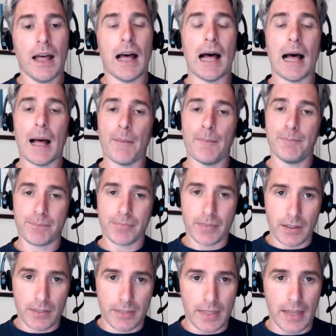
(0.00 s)
Um,
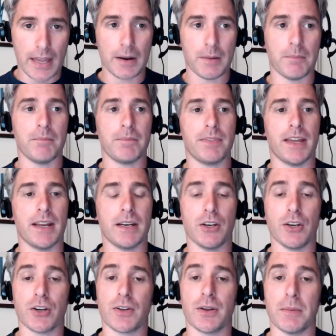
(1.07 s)
then, then
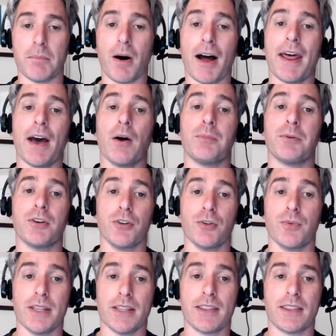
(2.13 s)
you, it might help you
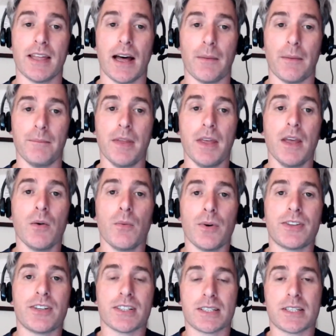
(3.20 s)
with um,
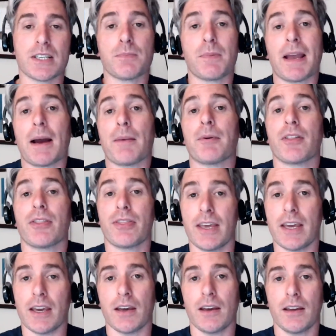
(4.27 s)
with just just being able to
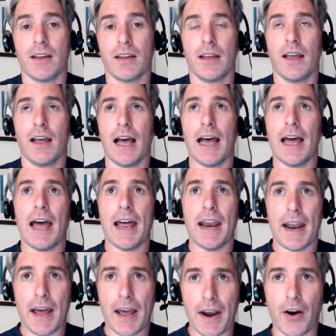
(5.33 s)
think
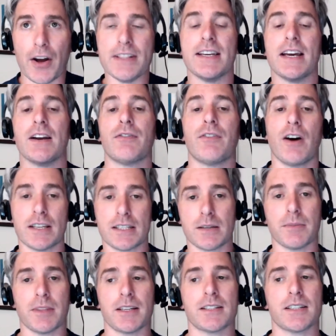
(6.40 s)
and and identify
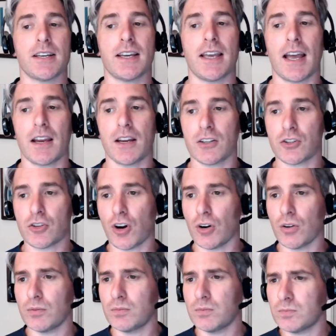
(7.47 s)
some things that you can
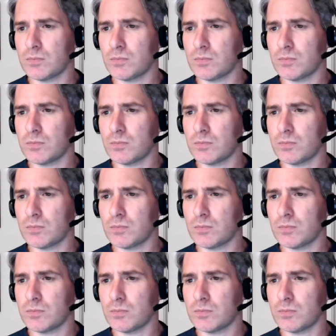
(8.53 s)
control.